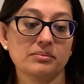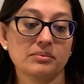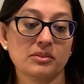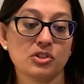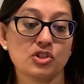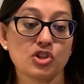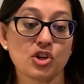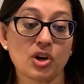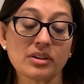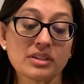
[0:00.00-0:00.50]

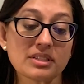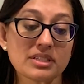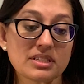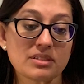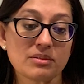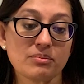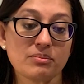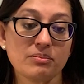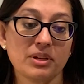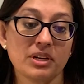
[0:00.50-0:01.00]

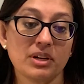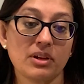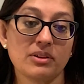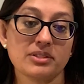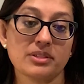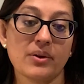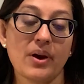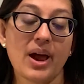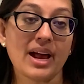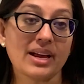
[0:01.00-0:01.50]
charts, but
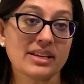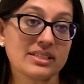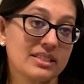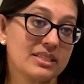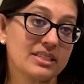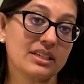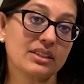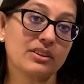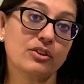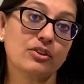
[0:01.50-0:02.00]
also
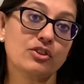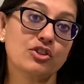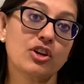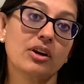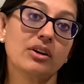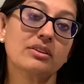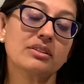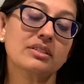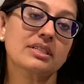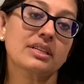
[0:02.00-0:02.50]
accessing their
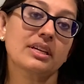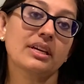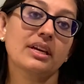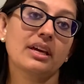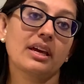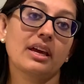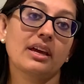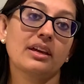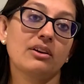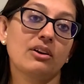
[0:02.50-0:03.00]
charts,
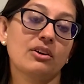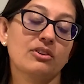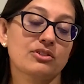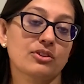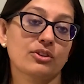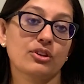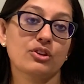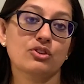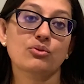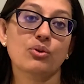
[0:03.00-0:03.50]
and also
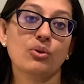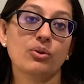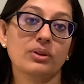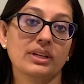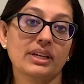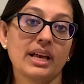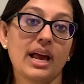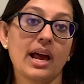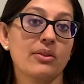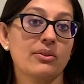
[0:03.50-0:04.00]

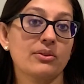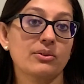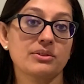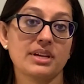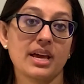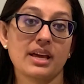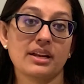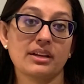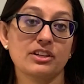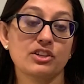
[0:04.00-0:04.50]
controlling how their
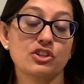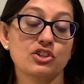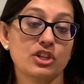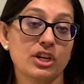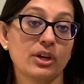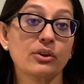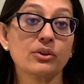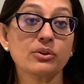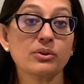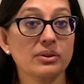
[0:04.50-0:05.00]
data is
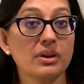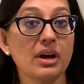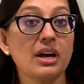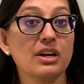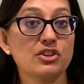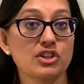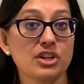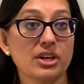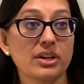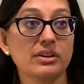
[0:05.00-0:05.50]
shared or not
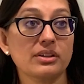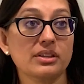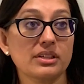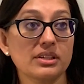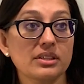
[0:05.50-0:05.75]
shared.